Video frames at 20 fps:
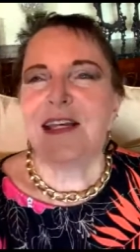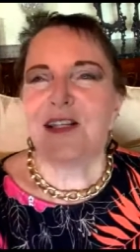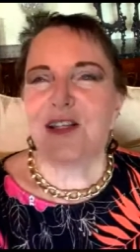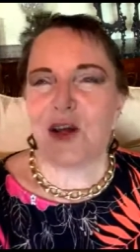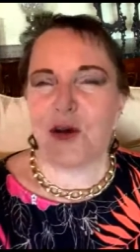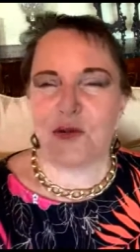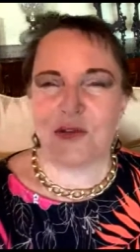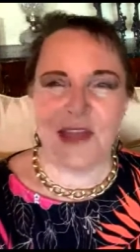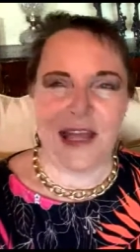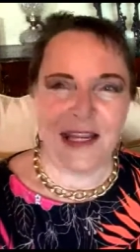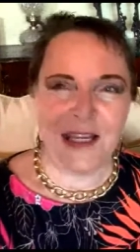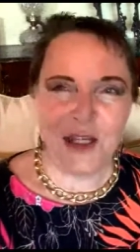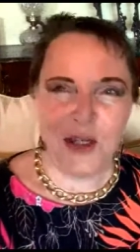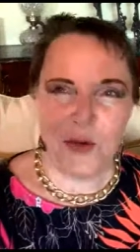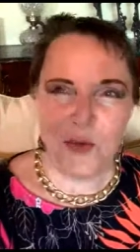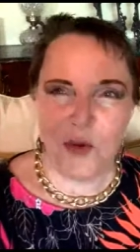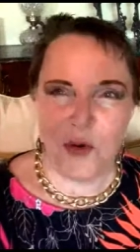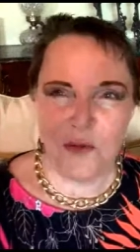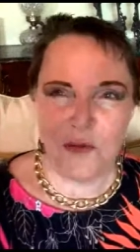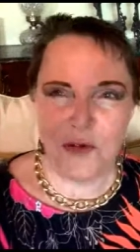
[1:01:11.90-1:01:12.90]
So thank
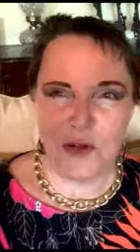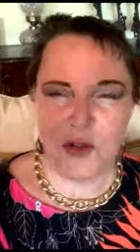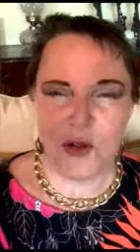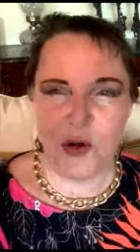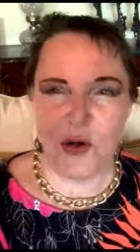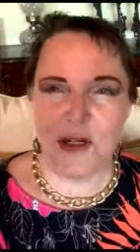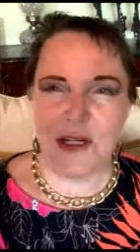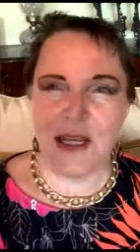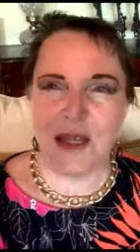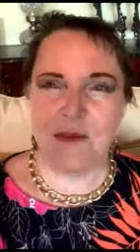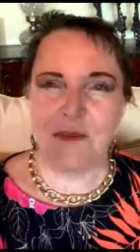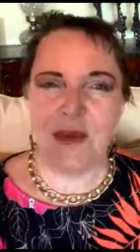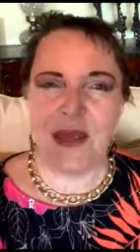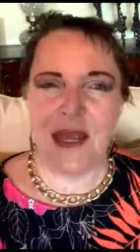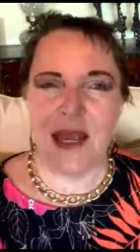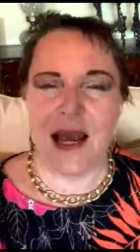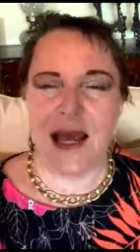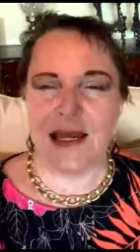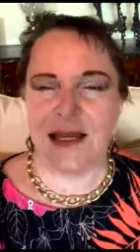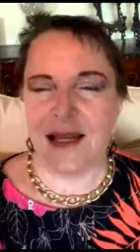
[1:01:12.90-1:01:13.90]
you all for joining
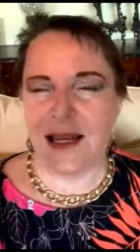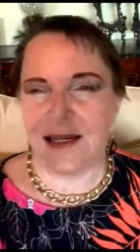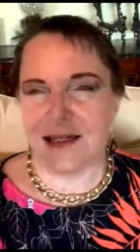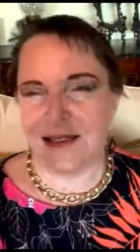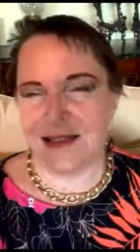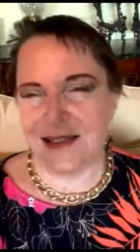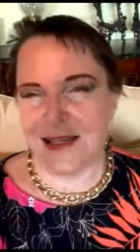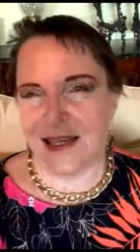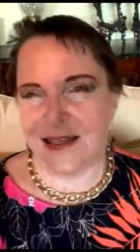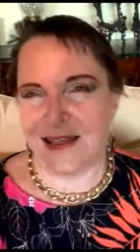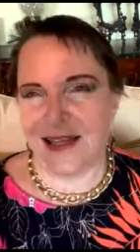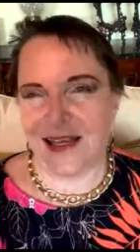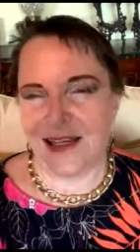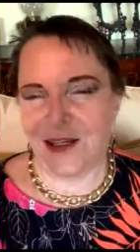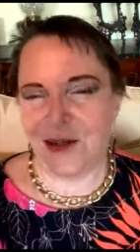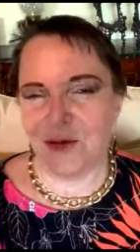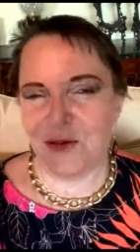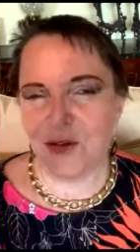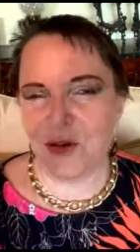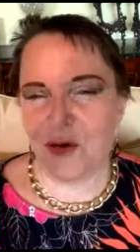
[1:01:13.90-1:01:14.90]
me. I'd like to say
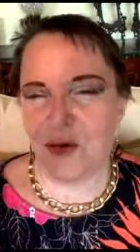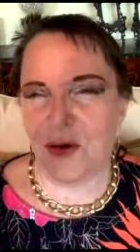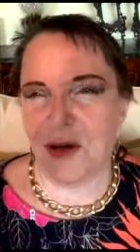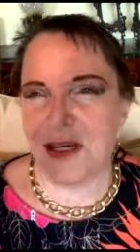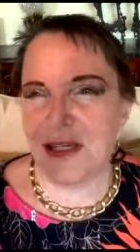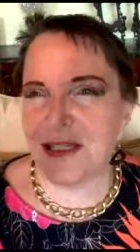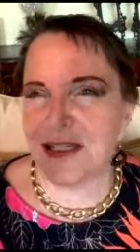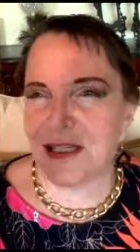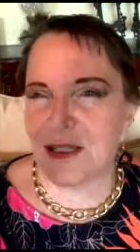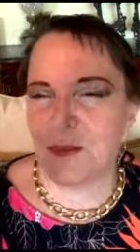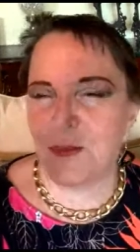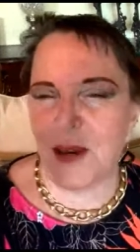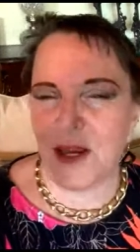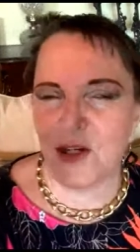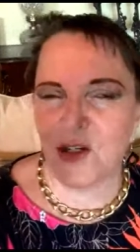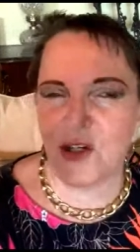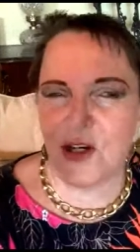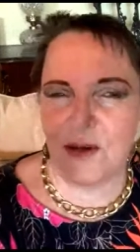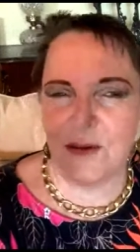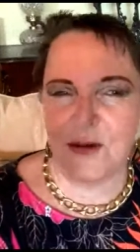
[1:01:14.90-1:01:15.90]
thank you to Chris,
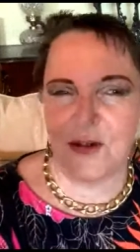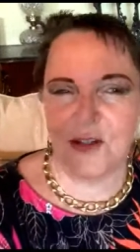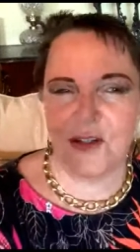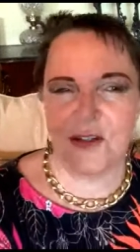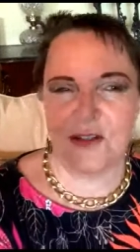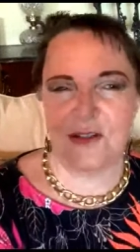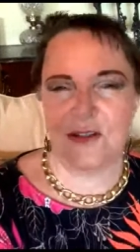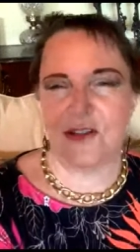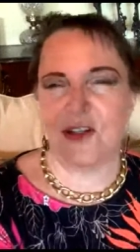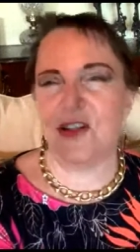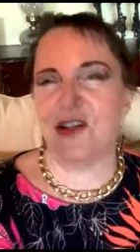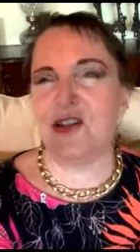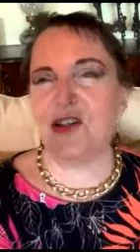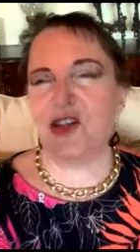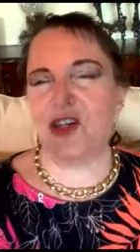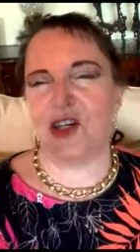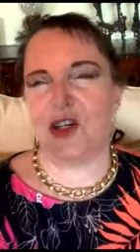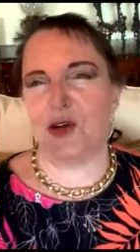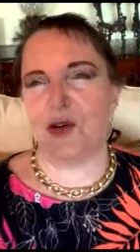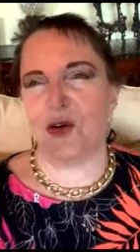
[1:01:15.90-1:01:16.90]
especially because
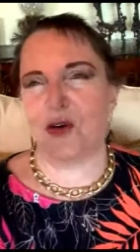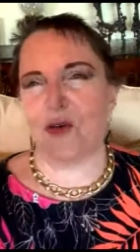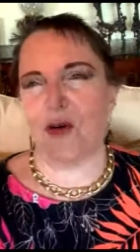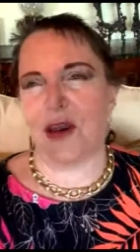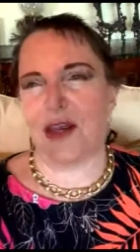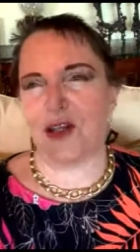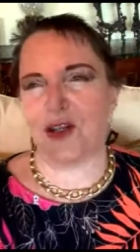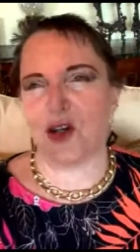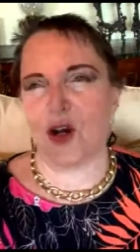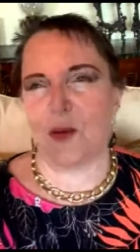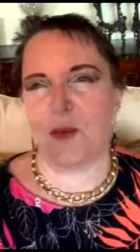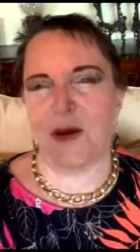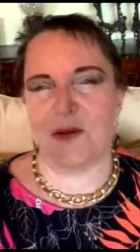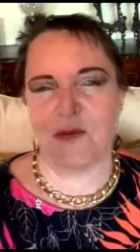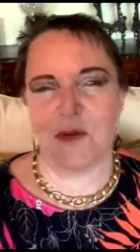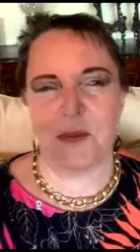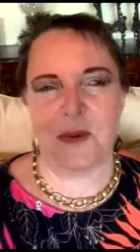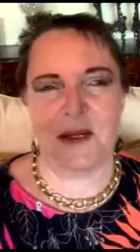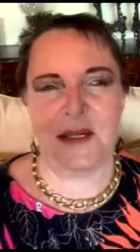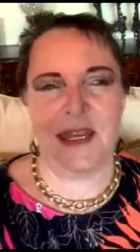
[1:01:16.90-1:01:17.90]
doesn't she do a great job,
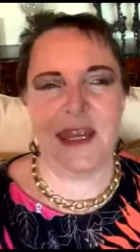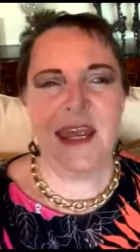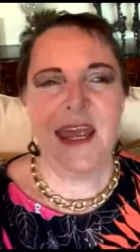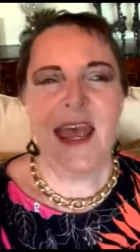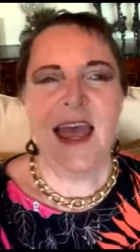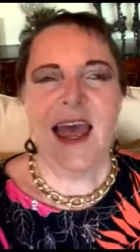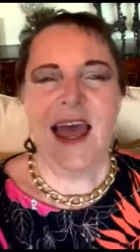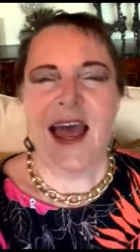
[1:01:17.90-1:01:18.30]
everybody?